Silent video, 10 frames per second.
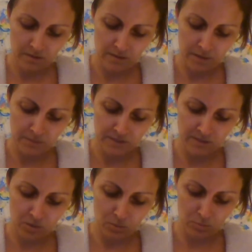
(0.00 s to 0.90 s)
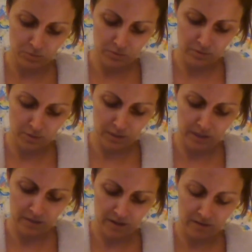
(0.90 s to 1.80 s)
oh, that one's so
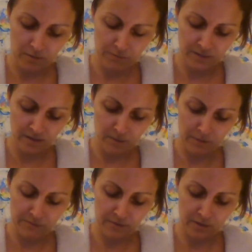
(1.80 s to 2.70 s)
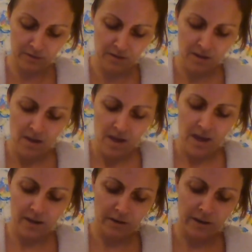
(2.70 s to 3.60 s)
dirty. I don't know if it's going to come off good.
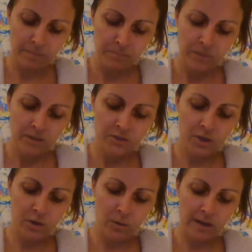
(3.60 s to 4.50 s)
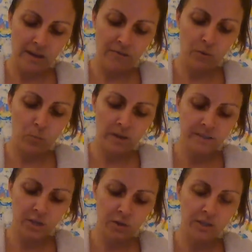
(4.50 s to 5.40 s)
Anyway, so if you
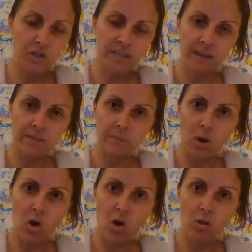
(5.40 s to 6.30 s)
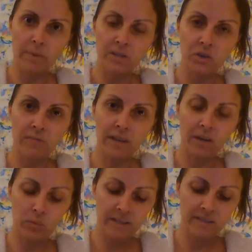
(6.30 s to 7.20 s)
wanted, you could just give them all a bunch of
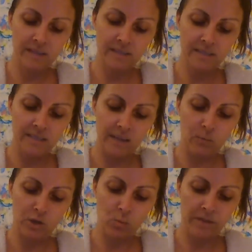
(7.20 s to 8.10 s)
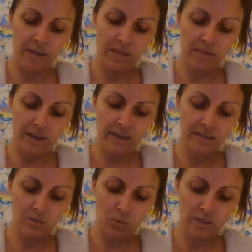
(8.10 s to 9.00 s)
liquids and see which one they think
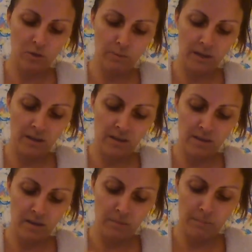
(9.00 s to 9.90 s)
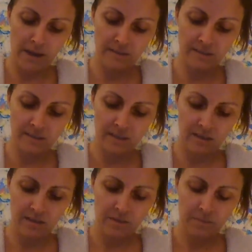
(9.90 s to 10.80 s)
is going to be the best.